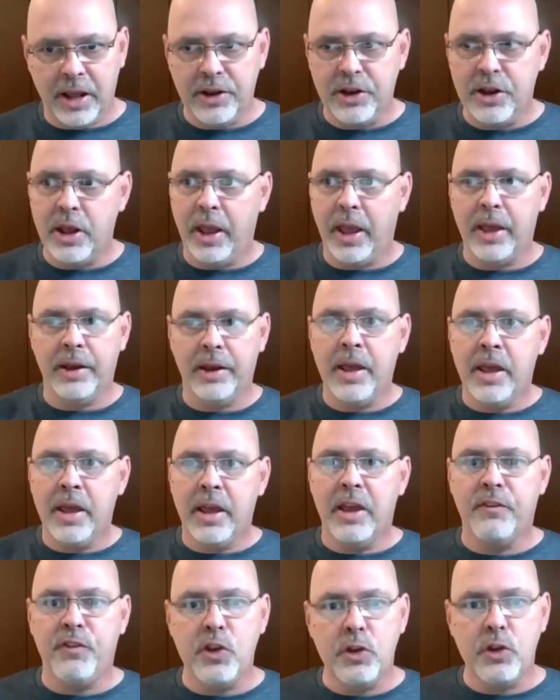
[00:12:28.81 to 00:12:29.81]
And
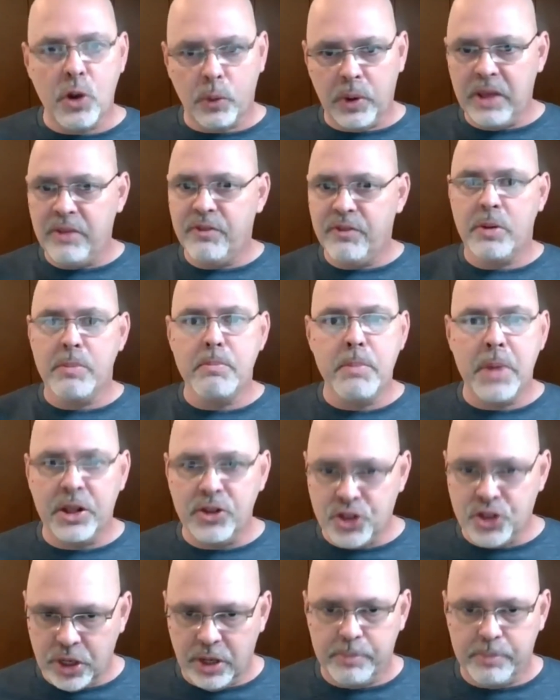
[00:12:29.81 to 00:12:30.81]
if you don't even
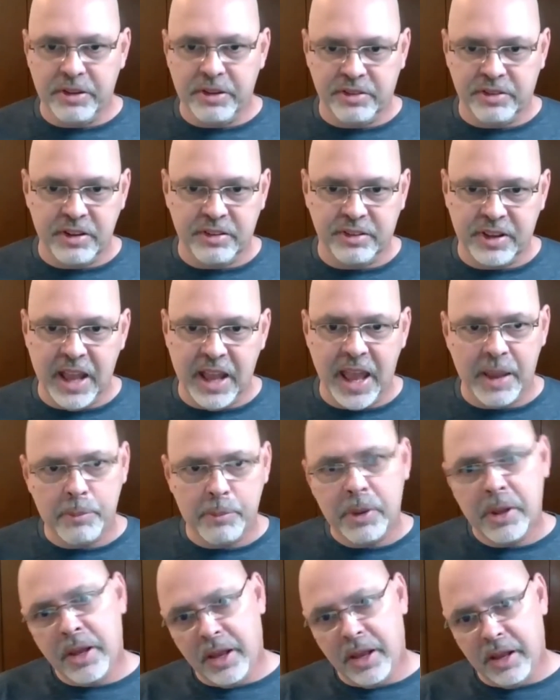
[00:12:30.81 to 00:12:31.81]
mention a business
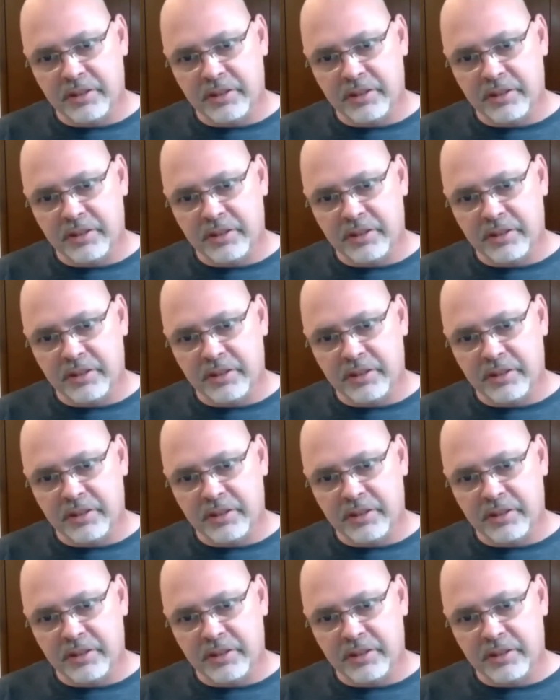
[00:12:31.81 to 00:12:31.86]
name,